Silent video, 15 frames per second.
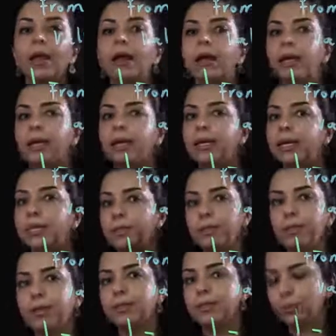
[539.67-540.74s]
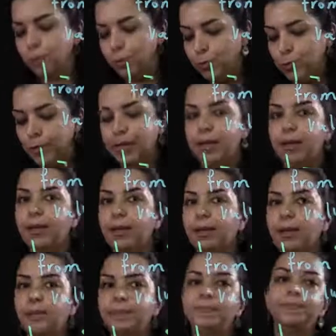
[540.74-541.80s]
I'll get back to you
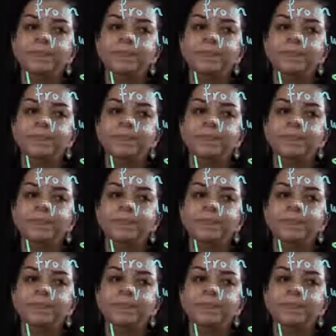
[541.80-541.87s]
again.